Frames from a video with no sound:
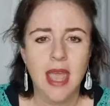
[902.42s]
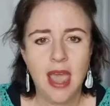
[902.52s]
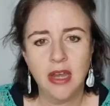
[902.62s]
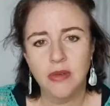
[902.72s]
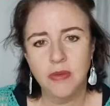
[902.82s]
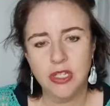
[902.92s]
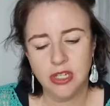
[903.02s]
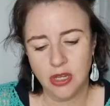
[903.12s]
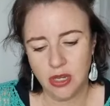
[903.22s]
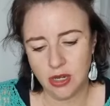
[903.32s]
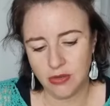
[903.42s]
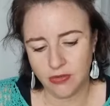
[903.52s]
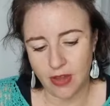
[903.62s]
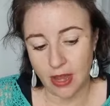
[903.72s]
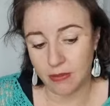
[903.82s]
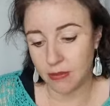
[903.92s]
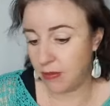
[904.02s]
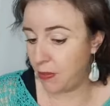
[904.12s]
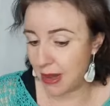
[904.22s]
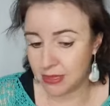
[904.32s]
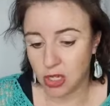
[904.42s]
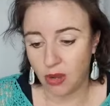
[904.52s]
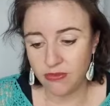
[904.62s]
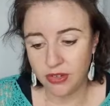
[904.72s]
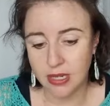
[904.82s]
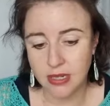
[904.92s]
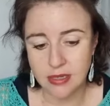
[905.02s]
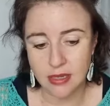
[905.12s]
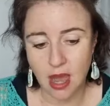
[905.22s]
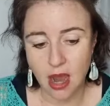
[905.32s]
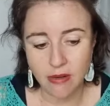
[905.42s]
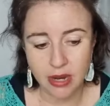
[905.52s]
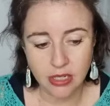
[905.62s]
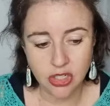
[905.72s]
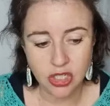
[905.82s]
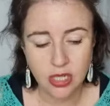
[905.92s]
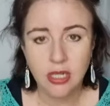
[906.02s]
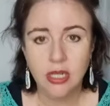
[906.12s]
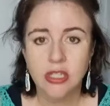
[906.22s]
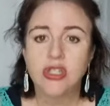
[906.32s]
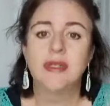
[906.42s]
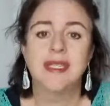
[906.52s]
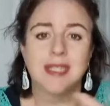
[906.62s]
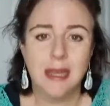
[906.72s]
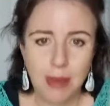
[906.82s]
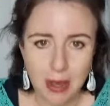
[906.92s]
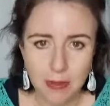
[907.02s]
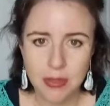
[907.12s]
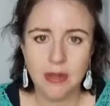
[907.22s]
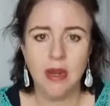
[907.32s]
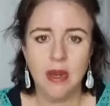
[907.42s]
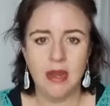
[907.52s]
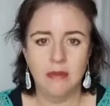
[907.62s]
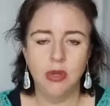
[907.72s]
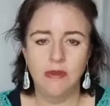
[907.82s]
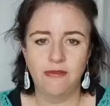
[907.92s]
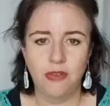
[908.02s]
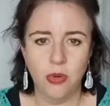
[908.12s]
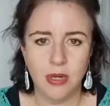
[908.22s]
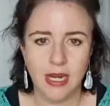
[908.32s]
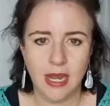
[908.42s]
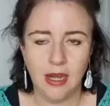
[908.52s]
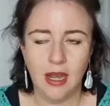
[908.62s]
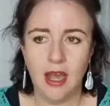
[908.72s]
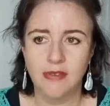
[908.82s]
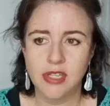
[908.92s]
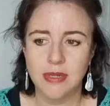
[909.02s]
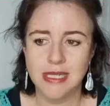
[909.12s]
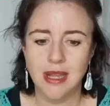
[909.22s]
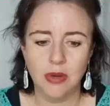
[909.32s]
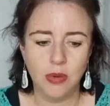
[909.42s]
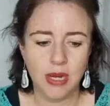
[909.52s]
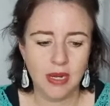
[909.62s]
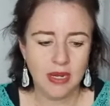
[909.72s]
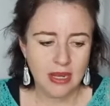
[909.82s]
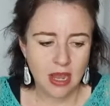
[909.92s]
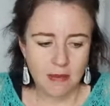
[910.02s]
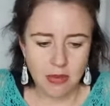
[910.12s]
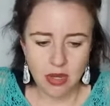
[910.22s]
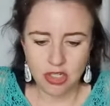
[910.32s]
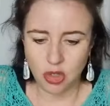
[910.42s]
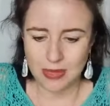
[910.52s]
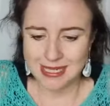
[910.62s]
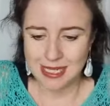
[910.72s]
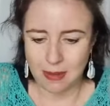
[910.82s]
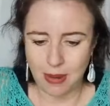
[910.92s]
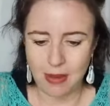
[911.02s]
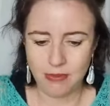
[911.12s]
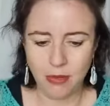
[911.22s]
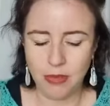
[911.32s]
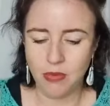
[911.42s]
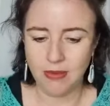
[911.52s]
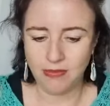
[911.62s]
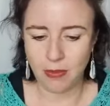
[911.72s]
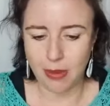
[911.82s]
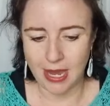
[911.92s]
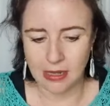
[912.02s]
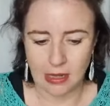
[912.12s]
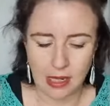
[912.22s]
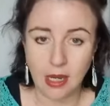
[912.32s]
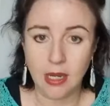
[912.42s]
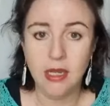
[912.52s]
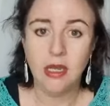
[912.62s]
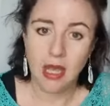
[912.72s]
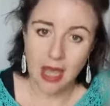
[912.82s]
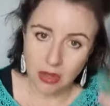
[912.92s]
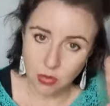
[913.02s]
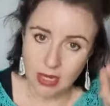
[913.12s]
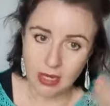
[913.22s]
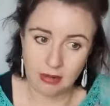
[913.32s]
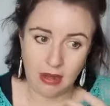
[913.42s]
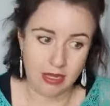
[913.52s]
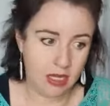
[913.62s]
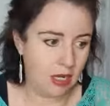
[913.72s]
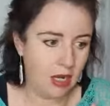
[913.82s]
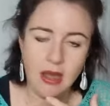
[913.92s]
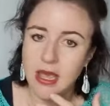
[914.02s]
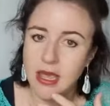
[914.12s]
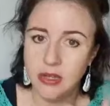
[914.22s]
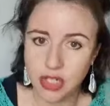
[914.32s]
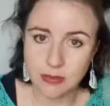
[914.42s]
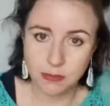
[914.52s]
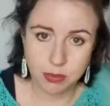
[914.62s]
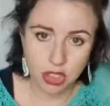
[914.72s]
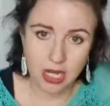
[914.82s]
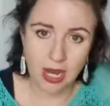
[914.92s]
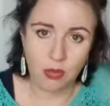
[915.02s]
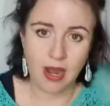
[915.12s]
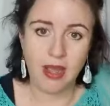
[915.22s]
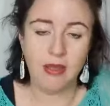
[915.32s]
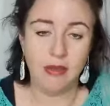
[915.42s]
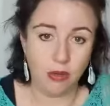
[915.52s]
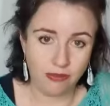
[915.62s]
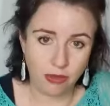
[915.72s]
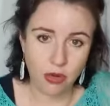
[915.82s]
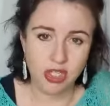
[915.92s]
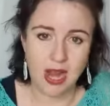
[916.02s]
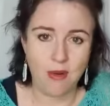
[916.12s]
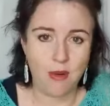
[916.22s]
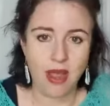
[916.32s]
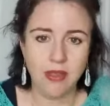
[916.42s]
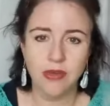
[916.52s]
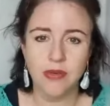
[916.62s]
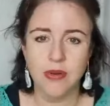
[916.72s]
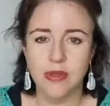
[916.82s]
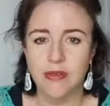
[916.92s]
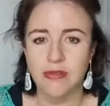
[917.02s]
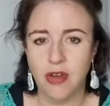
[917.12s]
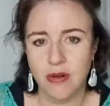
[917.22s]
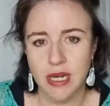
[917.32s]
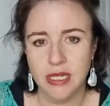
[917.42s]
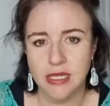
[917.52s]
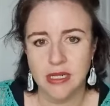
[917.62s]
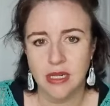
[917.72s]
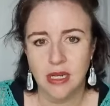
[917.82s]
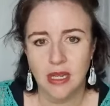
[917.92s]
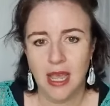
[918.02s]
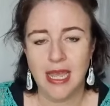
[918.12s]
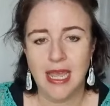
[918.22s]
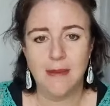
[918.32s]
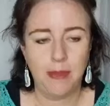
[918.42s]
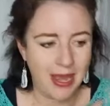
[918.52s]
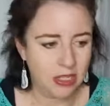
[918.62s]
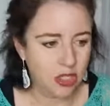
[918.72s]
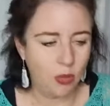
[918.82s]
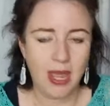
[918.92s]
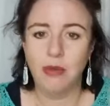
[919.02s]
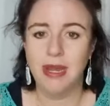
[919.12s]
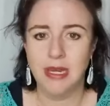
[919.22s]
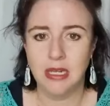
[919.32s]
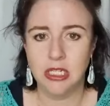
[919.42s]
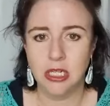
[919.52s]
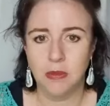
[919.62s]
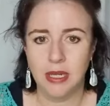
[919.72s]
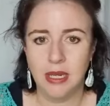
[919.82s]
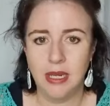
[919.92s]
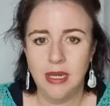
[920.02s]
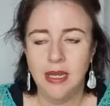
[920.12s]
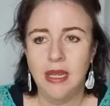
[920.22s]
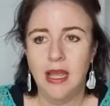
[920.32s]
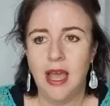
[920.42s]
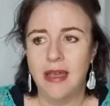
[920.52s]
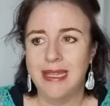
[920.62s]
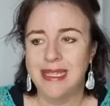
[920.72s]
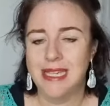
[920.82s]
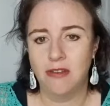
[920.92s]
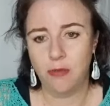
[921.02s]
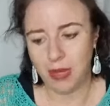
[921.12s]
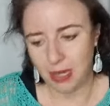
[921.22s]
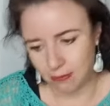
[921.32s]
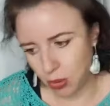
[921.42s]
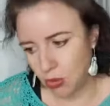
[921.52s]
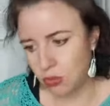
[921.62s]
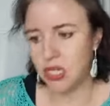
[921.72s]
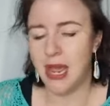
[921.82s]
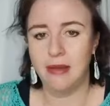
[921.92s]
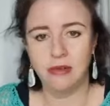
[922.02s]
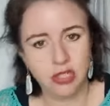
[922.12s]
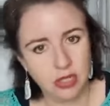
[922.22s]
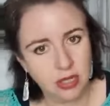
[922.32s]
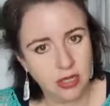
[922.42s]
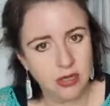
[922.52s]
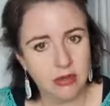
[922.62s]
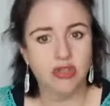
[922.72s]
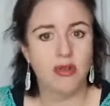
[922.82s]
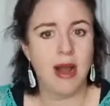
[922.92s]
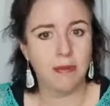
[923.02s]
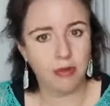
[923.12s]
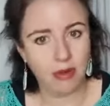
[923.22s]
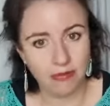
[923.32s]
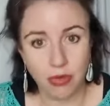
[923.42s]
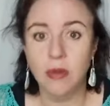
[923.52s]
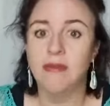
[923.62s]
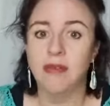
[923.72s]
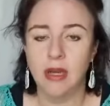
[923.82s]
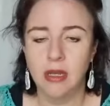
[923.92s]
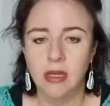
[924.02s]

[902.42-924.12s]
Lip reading: and a return of perhaps confidence and courage to step up and move forward in our life. So it's like we emerge or we step up from the riverbank here and we, like the lion, just push our way or forge our way through the forest and get back to where we need to be. Instead of being pulled down to the drama of the river.